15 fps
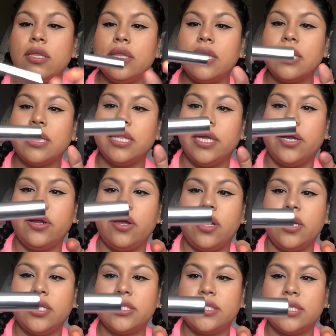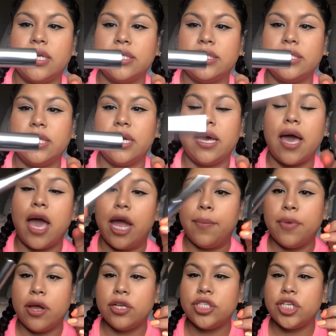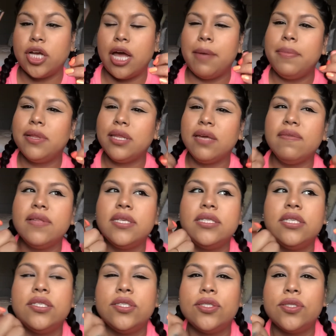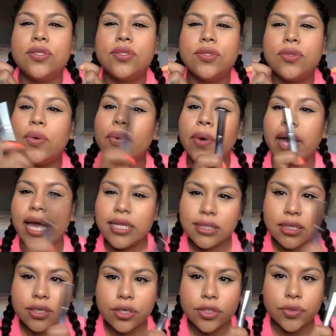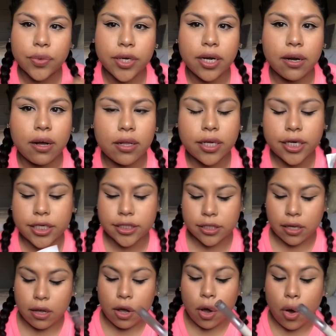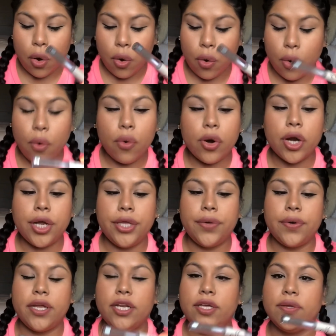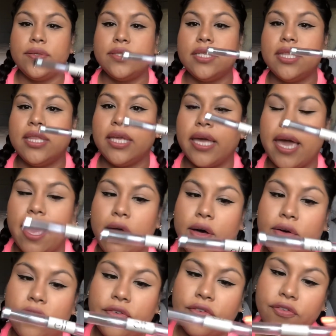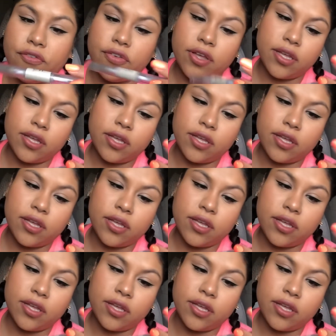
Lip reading: the clear Anastasia eyebrow gel. I believe this is $18 or $20, or you can use the e.l.f.